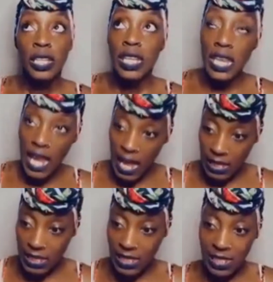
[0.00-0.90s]

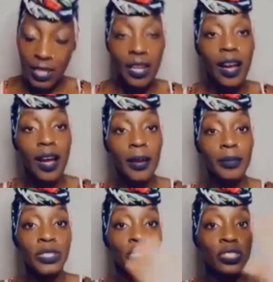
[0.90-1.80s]
Next, I
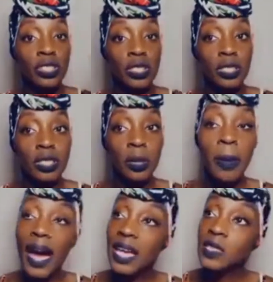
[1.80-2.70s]
mentioned the
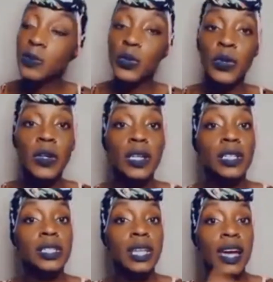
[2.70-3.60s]

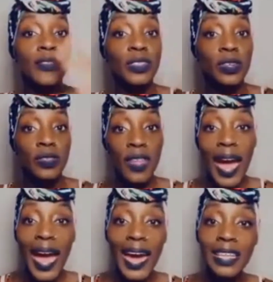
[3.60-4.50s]
passport. After
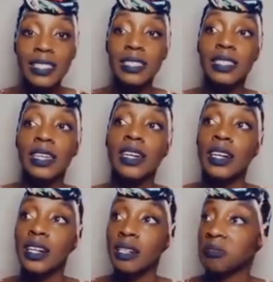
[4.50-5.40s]
that,
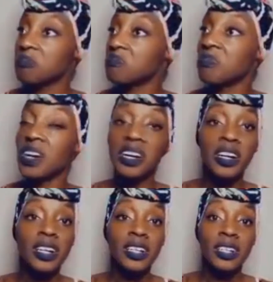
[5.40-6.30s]

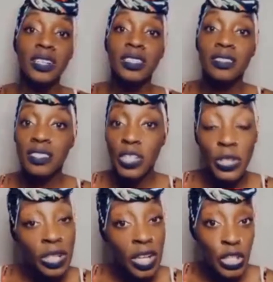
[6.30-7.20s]
uh,
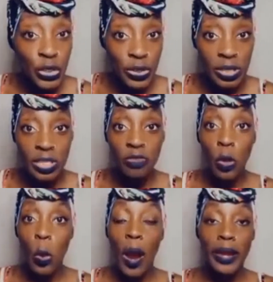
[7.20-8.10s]
certain countries
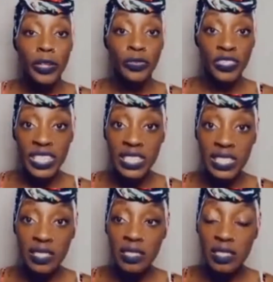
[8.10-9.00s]
require
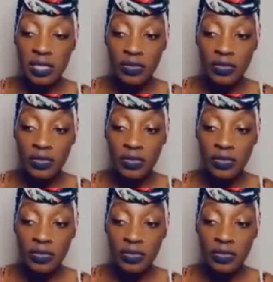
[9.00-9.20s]
visas.